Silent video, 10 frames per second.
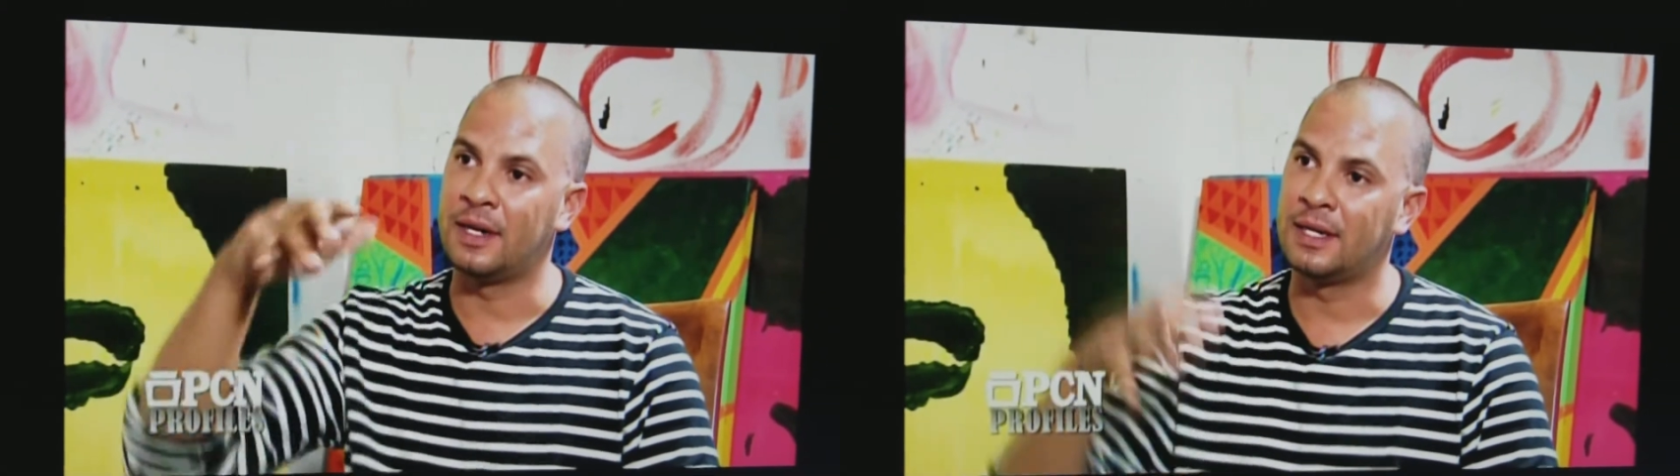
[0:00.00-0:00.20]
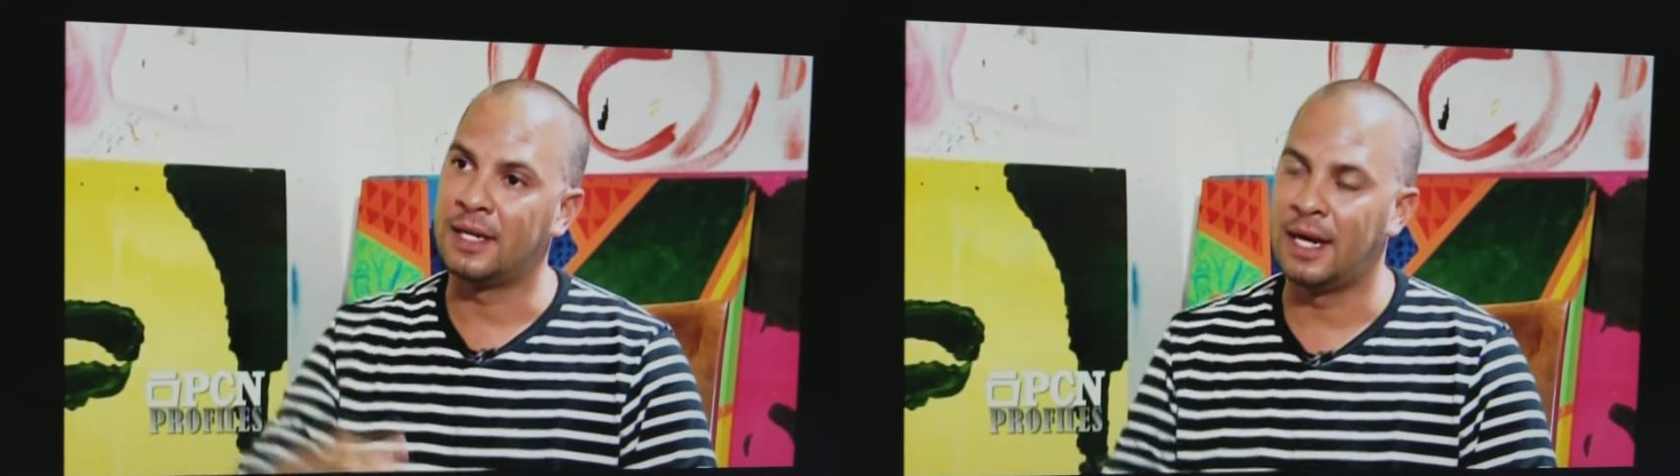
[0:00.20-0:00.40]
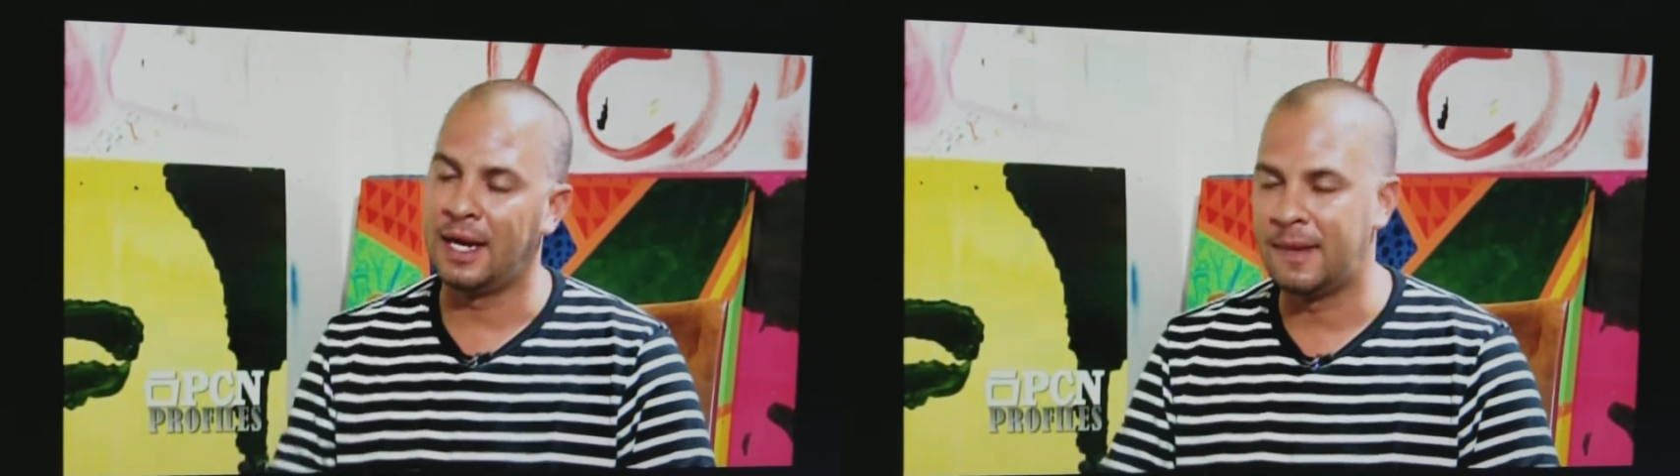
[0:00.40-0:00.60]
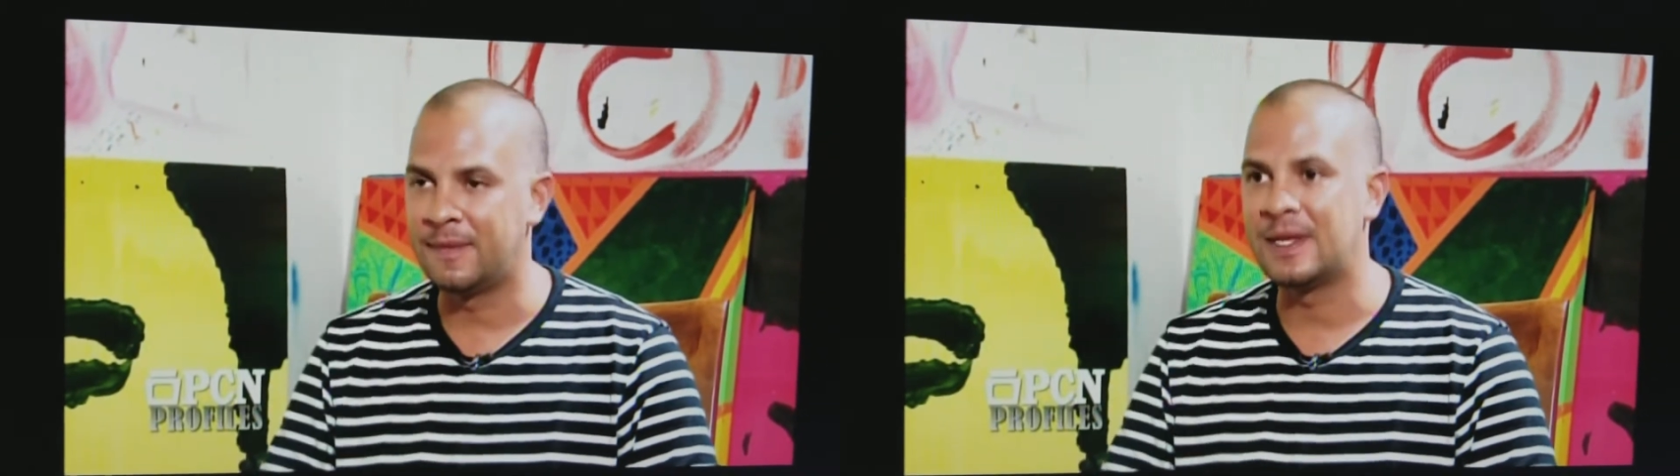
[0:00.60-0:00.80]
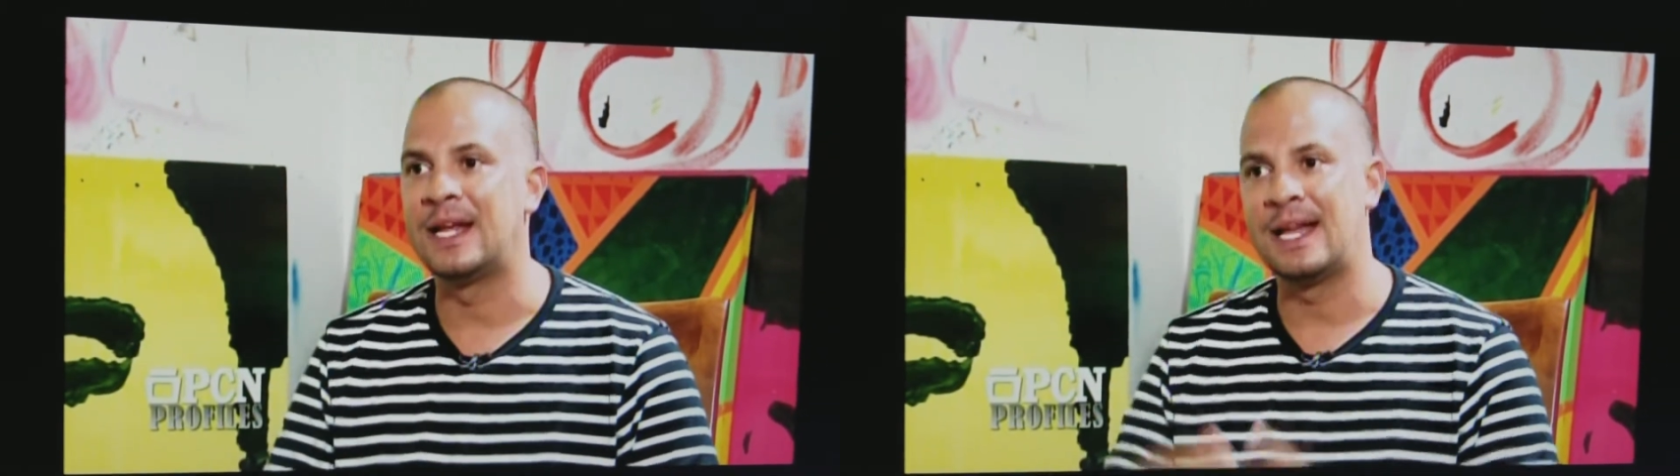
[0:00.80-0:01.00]

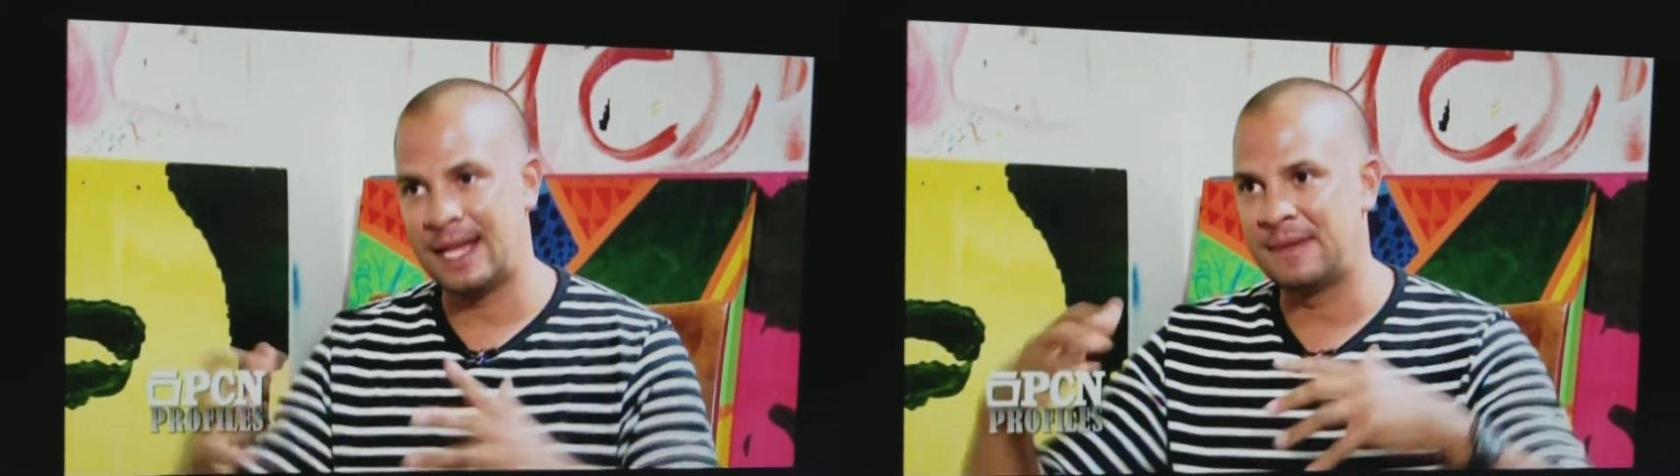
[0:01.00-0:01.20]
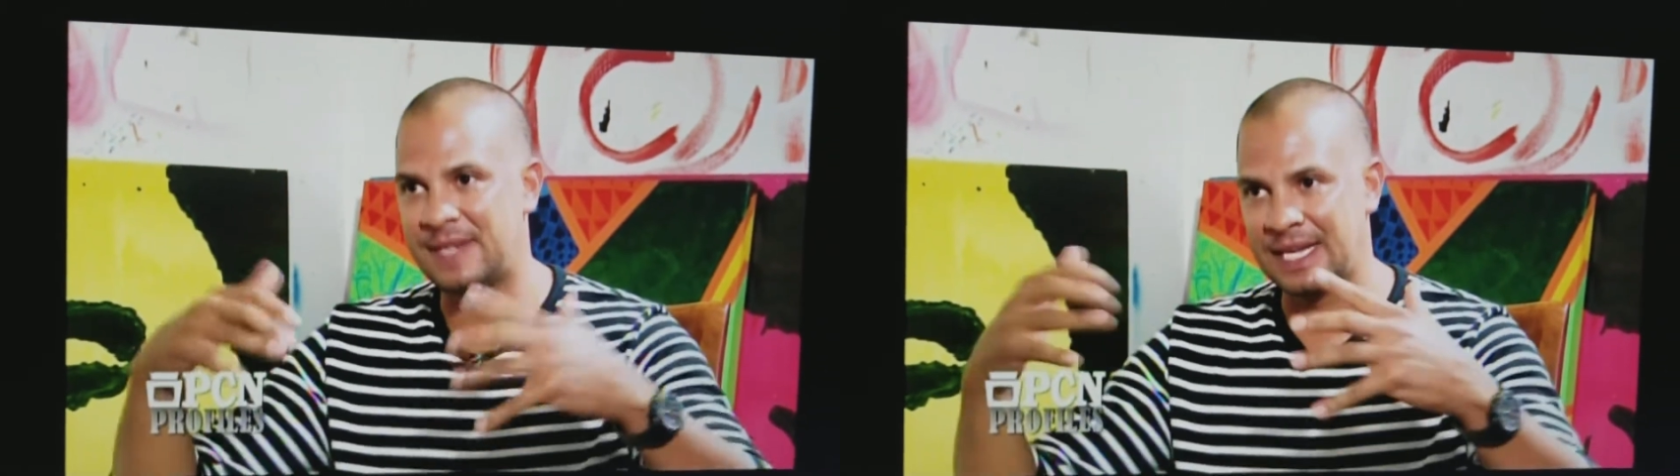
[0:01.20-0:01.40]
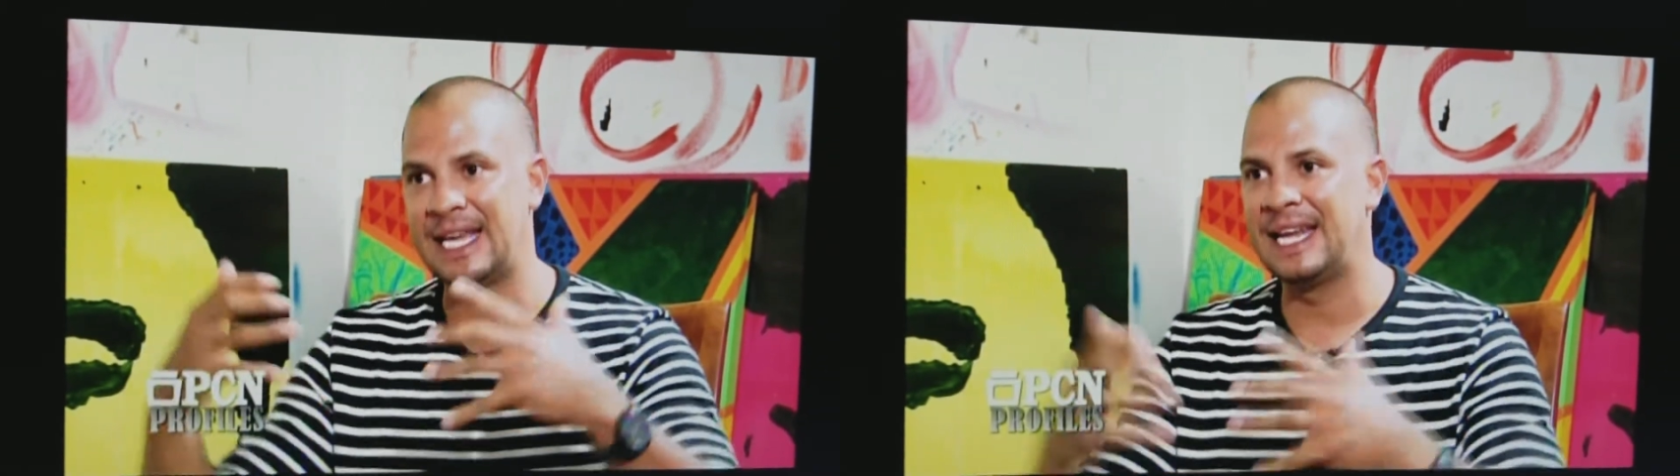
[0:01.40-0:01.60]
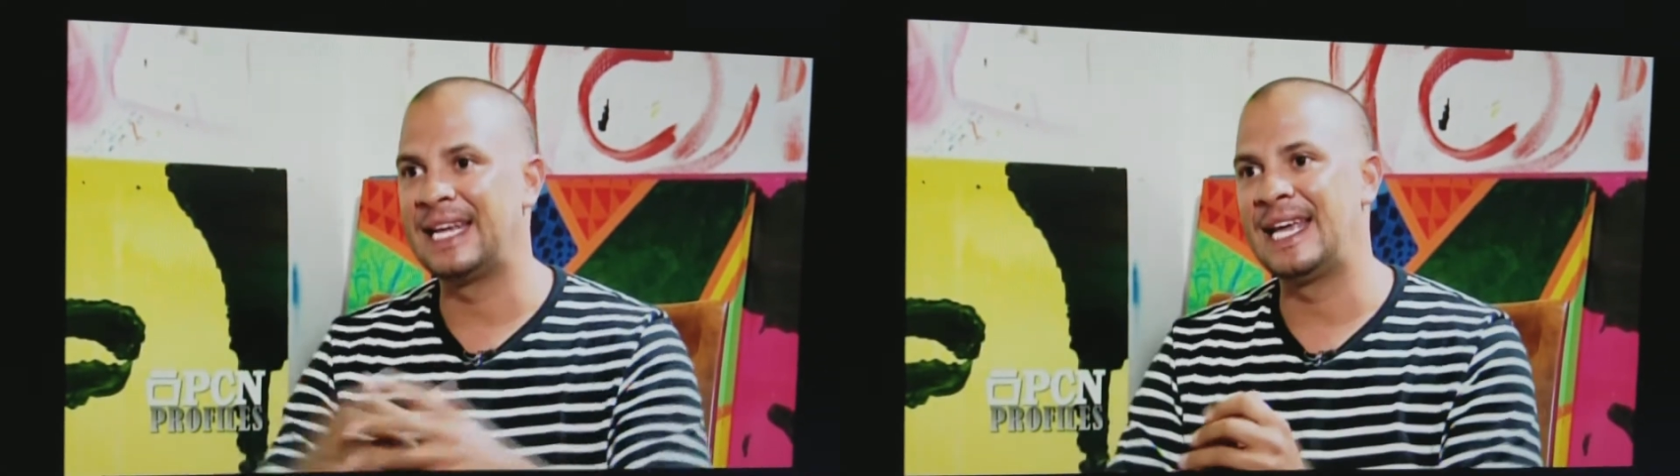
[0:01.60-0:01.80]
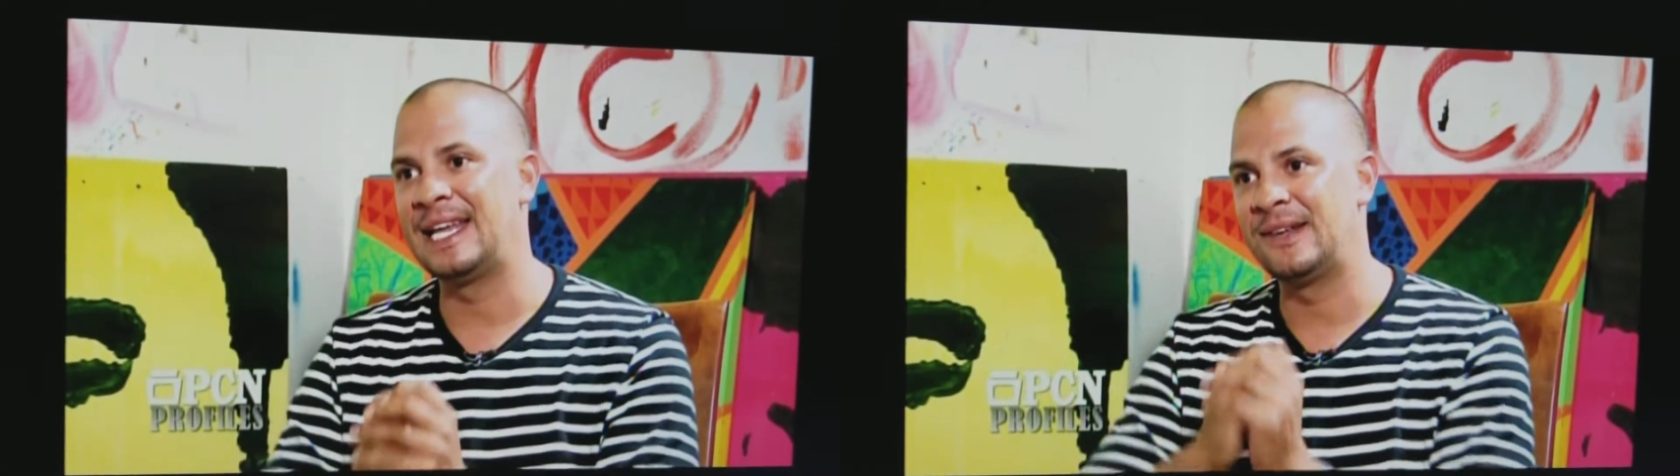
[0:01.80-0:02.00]
it was a kid
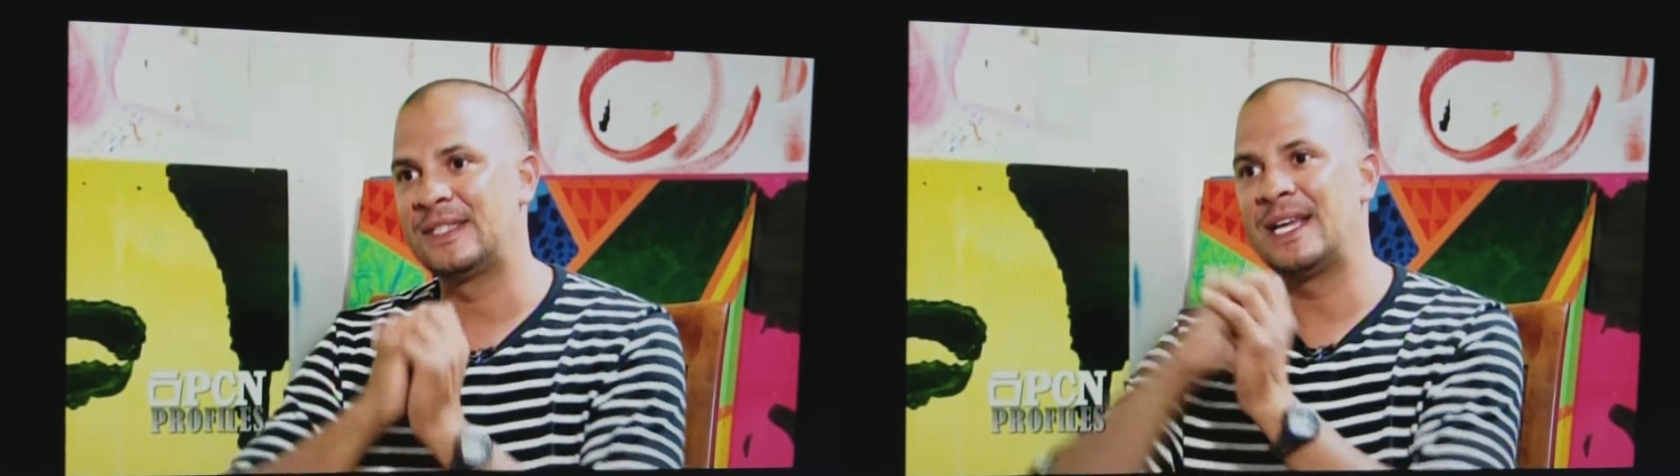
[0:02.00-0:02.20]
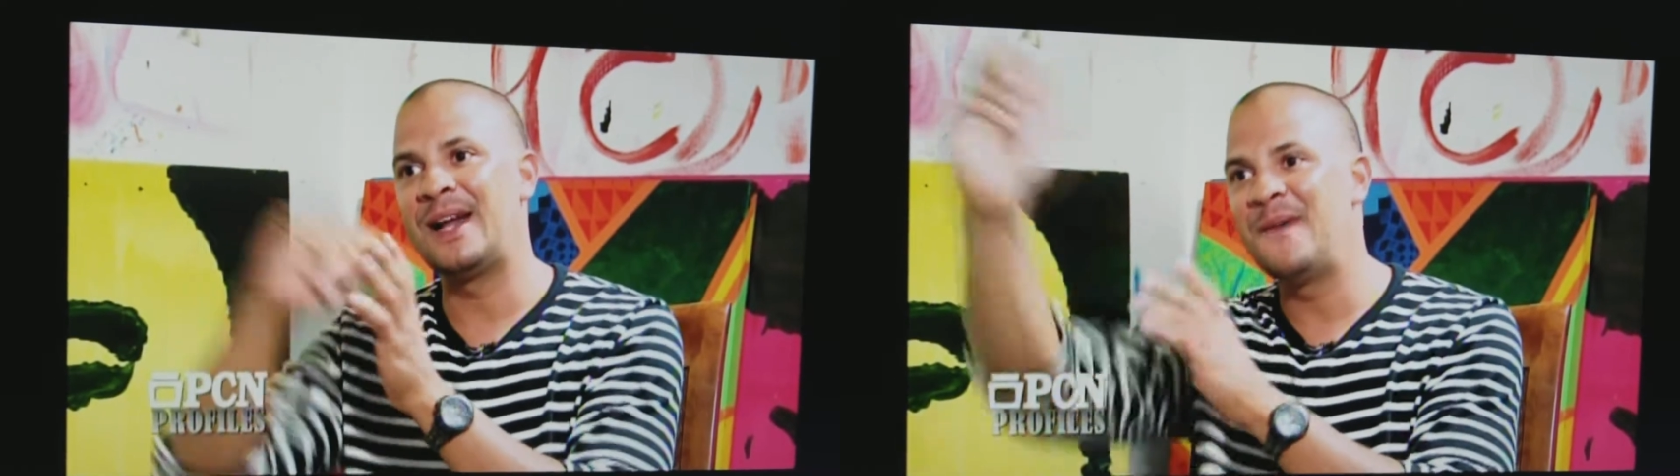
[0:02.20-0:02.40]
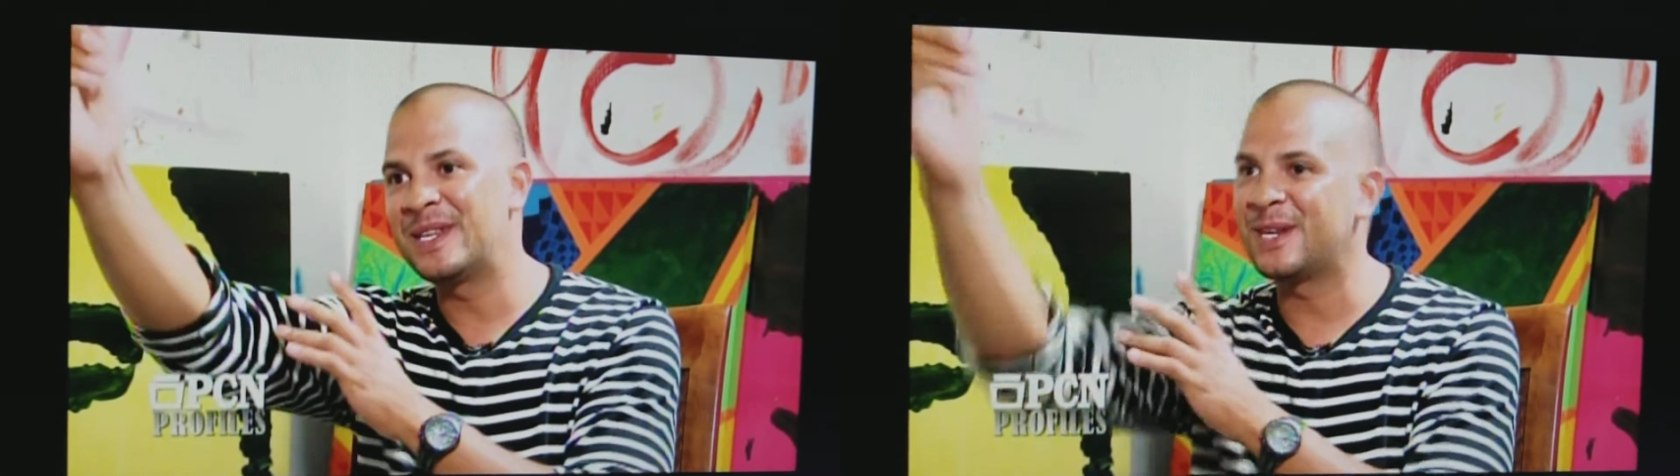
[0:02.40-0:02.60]
again who said, "Oh, Mr.